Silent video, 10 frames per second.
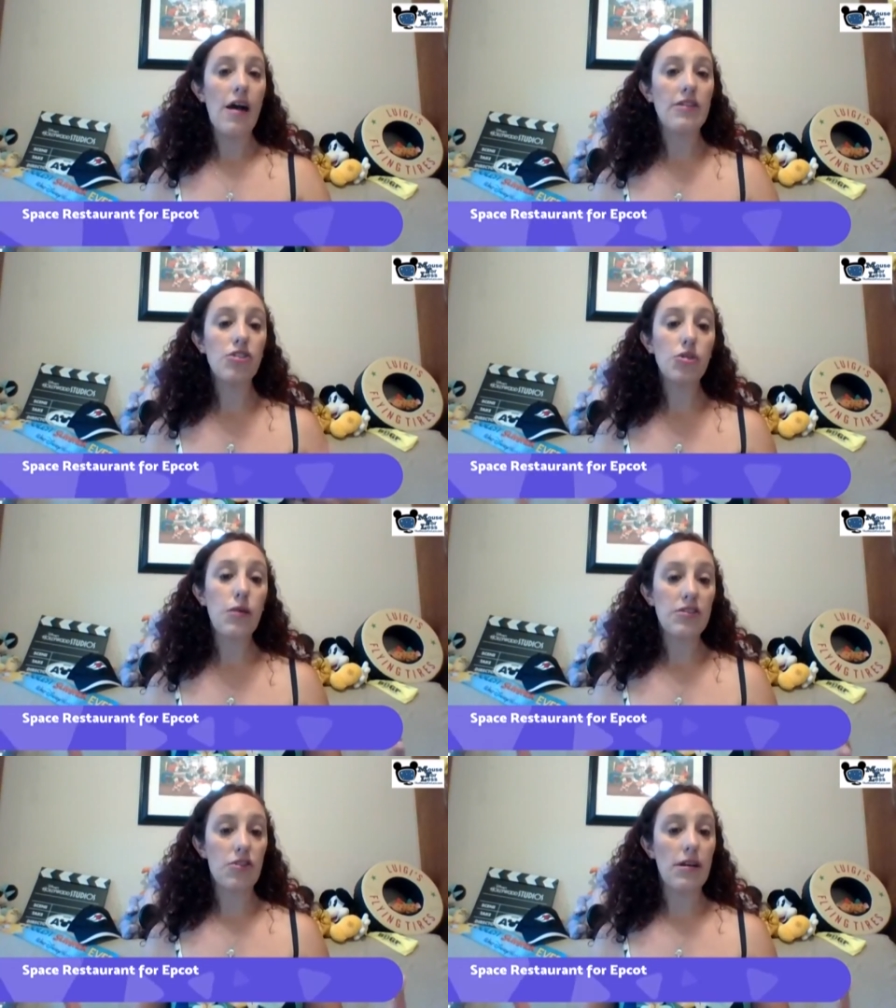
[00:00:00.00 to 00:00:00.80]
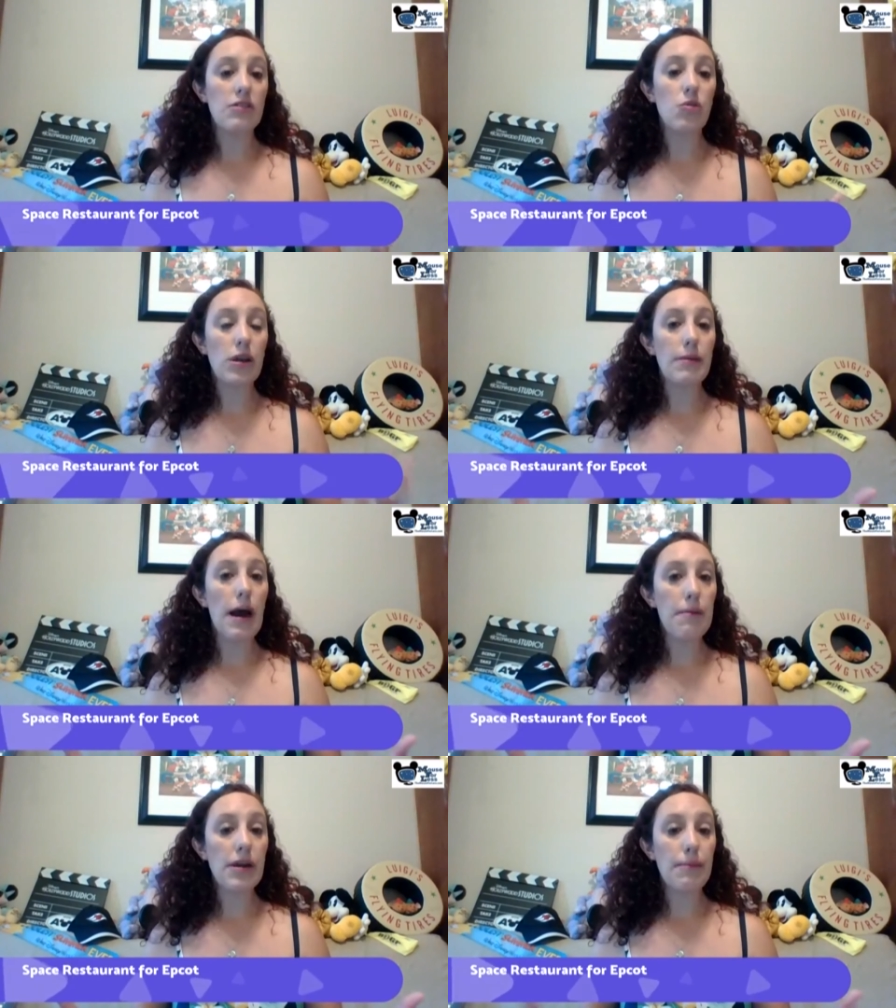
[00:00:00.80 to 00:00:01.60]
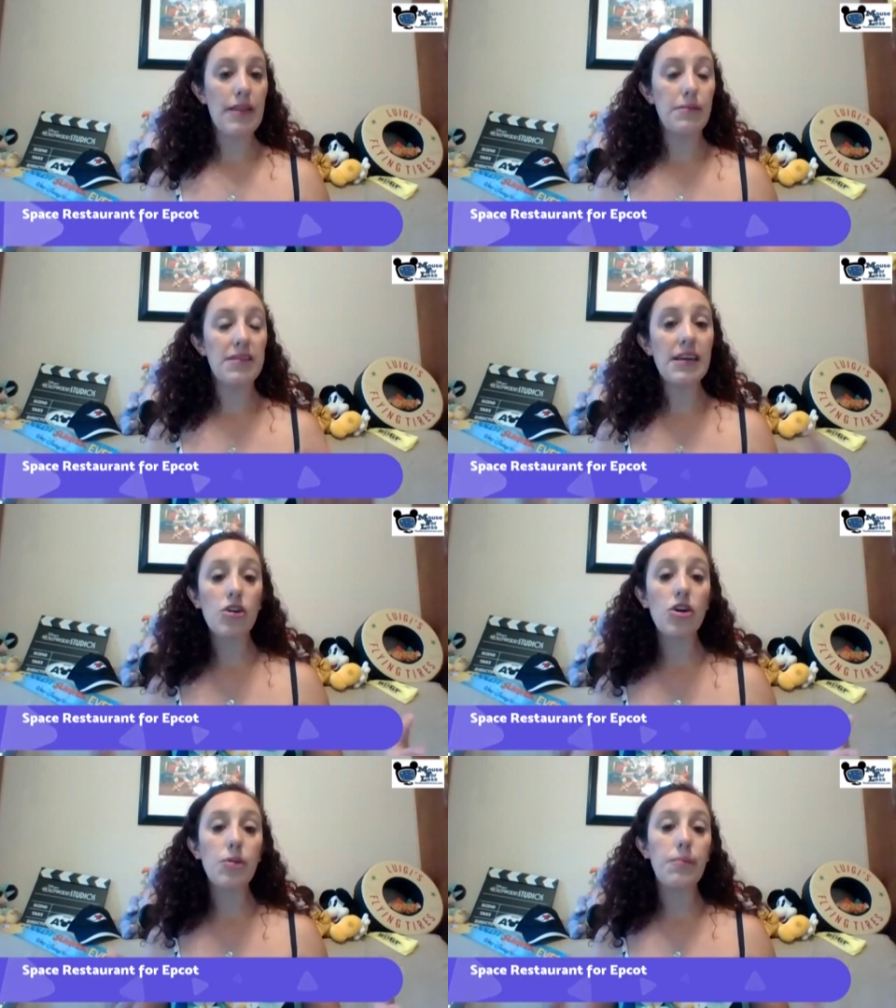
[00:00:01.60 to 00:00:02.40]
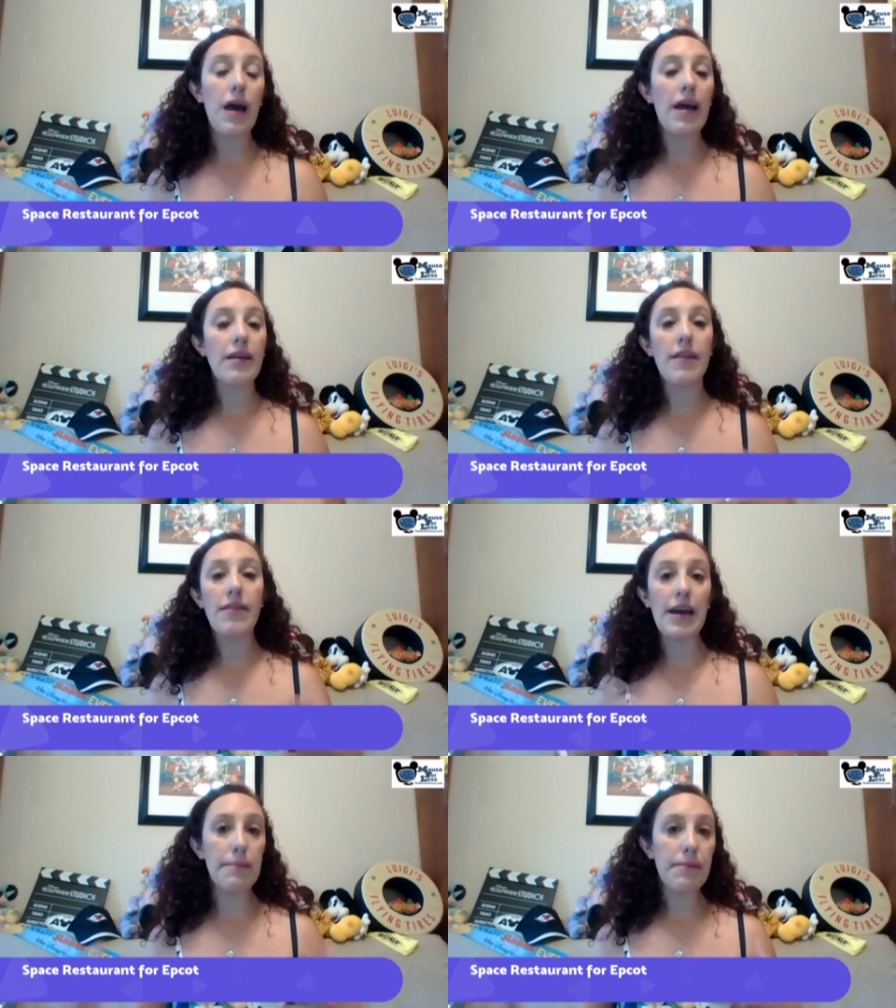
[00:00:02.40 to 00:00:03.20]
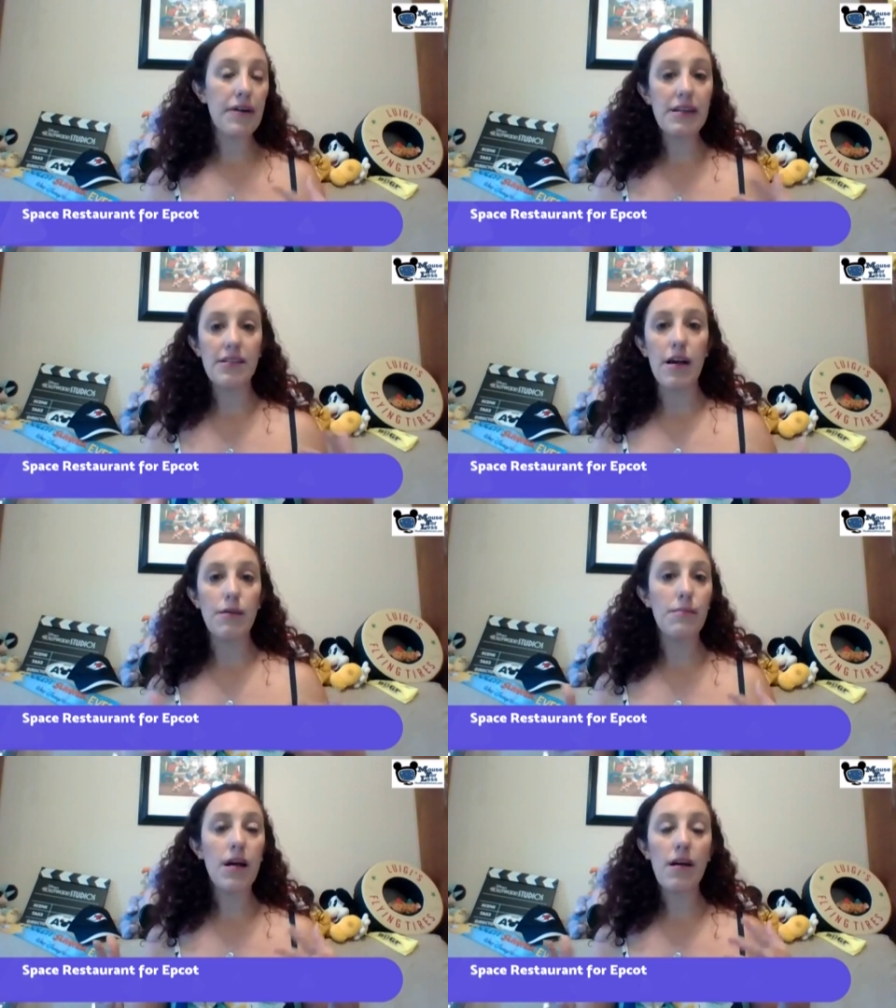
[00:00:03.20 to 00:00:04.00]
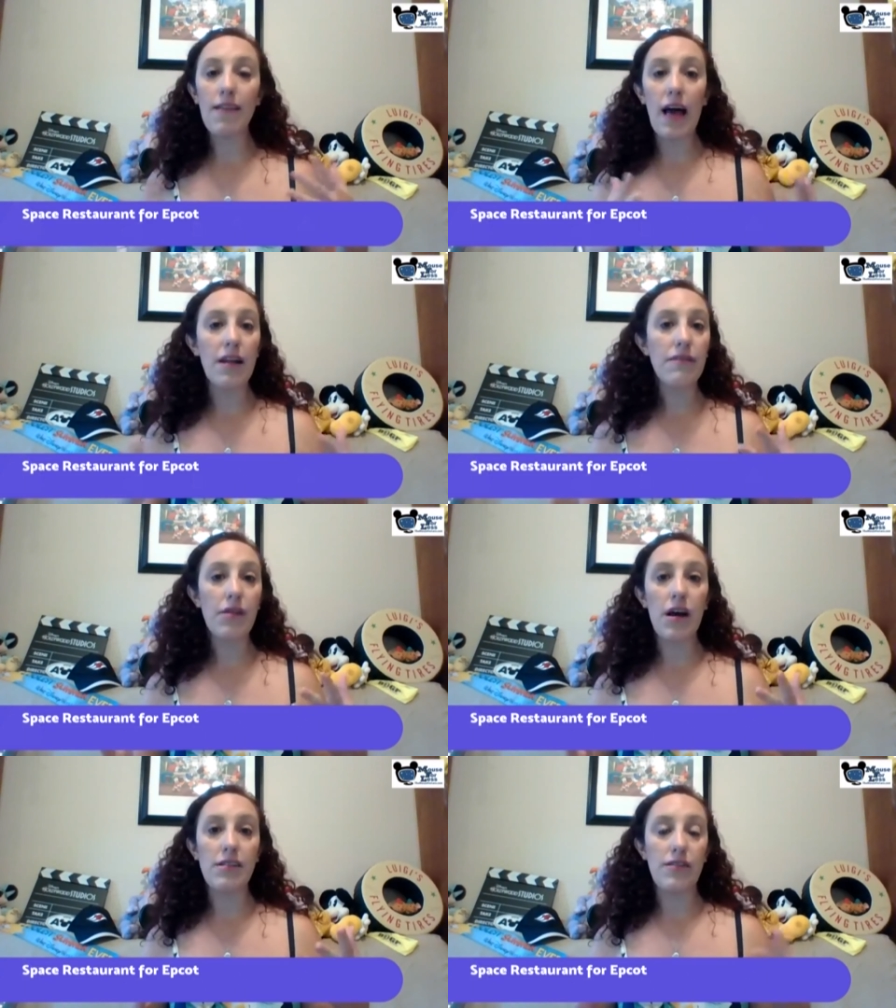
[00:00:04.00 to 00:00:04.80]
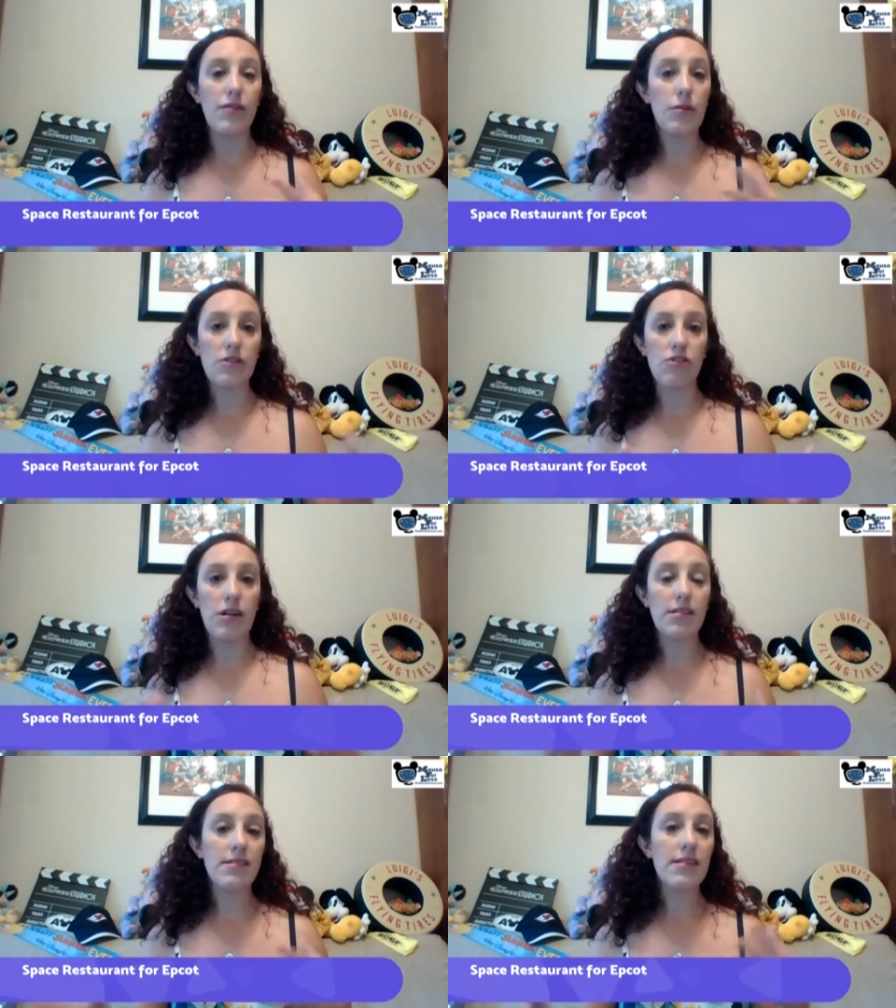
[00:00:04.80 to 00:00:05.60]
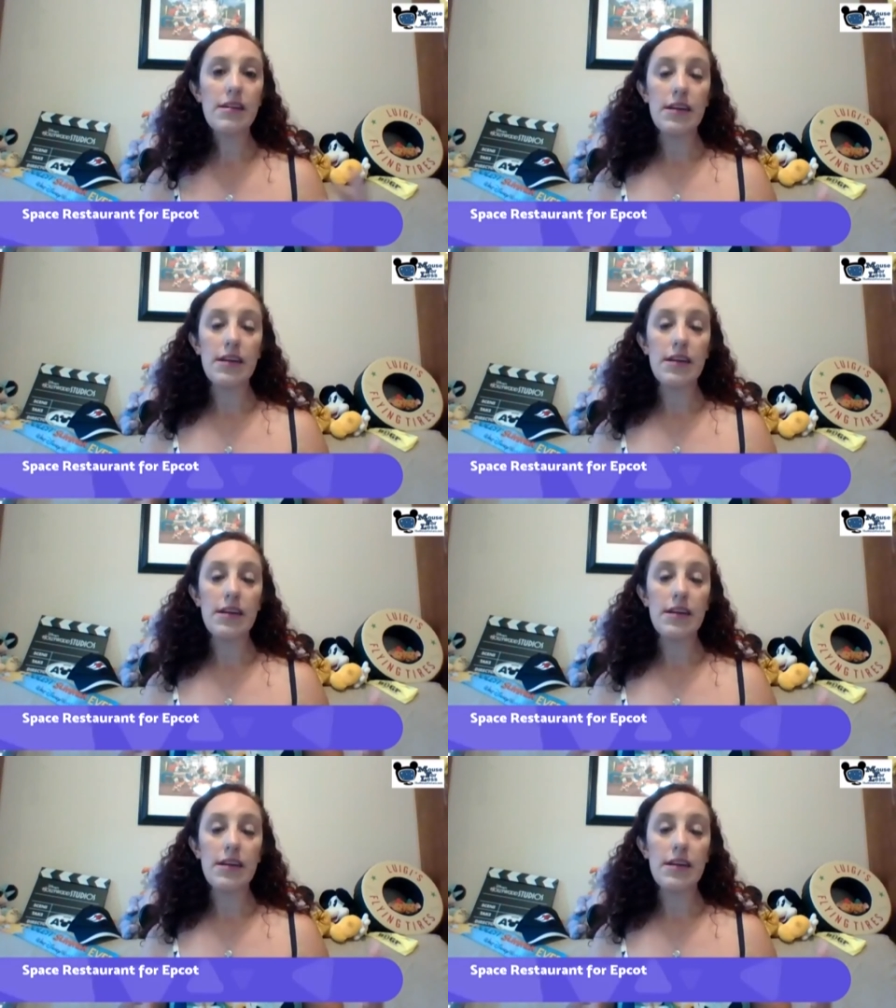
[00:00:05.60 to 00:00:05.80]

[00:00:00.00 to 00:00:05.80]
This new restaurant is going to be operated by the Tina Group, and they operate a lot of different restaurants